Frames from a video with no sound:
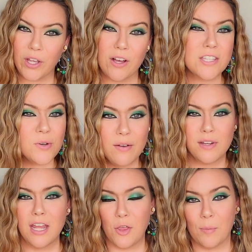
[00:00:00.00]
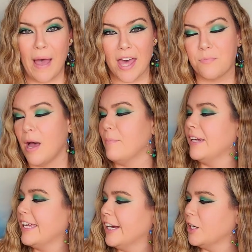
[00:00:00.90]
also have another bath bomb in
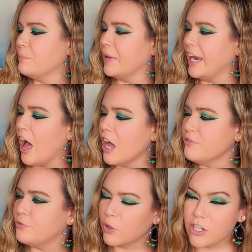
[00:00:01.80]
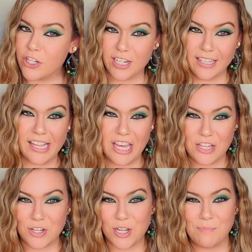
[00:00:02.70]
here, but unfortunately
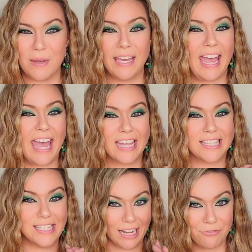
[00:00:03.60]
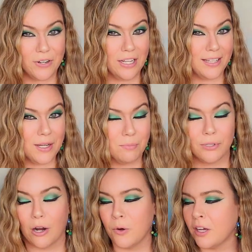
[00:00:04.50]
in shipping, it definitely
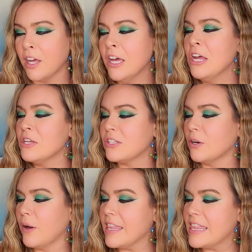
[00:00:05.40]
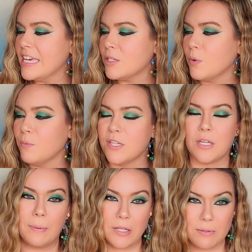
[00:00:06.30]
broke. So this one was
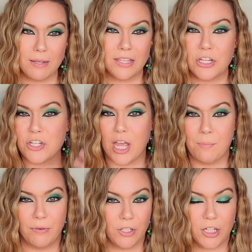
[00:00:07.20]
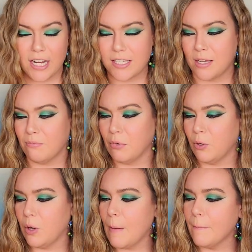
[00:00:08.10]
supposed to be in the shape of a crescent
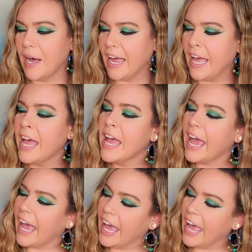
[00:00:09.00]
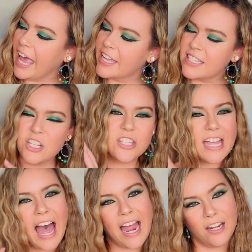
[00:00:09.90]
moon, but it's just
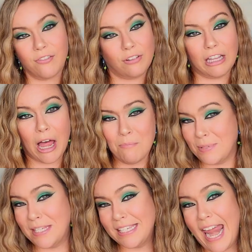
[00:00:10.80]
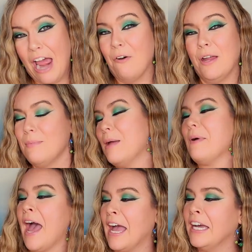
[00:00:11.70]
kind of lumps now in my
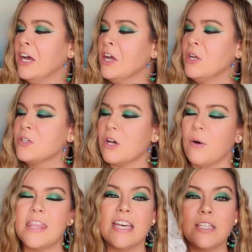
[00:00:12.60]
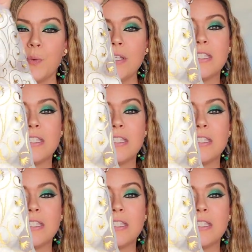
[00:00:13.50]
bag. So this one